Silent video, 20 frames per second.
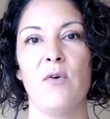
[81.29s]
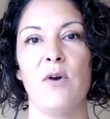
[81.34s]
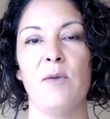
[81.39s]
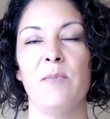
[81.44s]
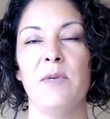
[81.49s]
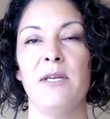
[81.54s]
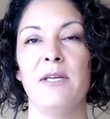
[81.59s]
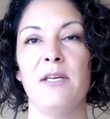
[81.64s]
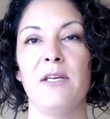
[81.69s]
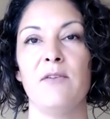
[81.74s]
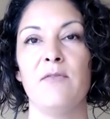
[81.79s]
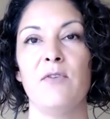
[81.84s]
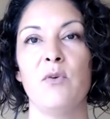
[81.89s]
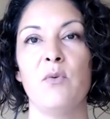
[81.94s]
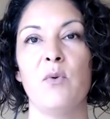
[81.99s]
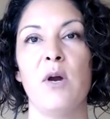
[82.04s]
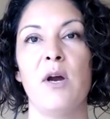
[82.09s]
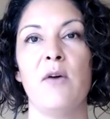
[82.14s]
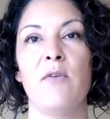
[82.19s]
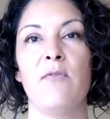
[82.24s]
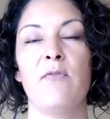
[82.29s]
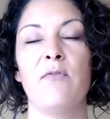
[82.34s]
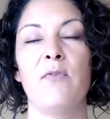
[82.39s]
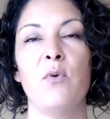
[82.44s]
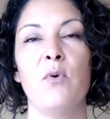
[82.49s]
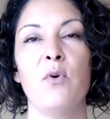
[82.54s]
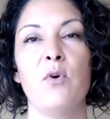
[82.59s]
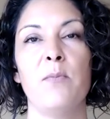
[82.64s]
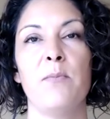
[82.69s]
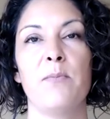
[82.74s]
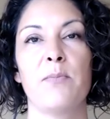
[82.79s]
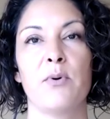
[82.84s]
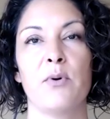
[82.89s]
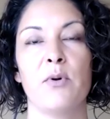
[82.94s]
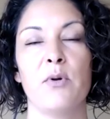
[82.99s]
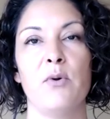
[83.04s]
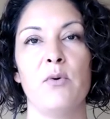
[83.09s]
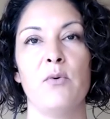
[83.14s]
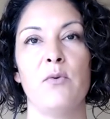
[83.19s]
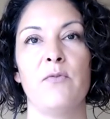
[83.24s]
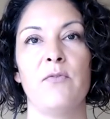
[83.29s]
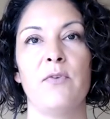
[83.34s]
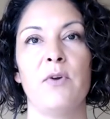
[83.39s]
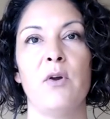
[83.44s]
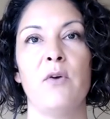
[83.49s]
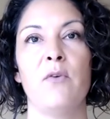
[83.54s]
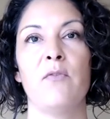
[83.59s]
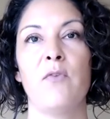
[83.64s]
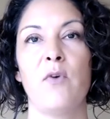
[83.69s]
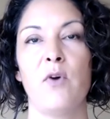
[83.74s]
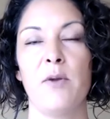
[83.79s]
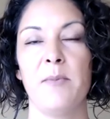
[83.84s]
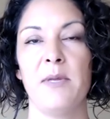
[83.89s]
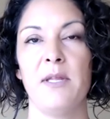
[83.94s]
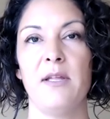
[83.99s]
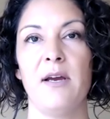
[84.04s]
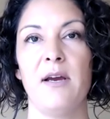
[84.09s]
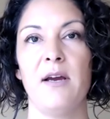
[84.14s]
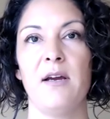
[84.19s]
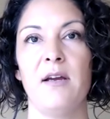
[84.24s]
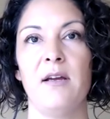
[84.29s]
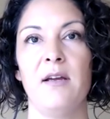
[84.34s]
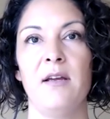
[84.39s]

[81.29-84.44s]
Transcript: I'm going to give you a foolproof formula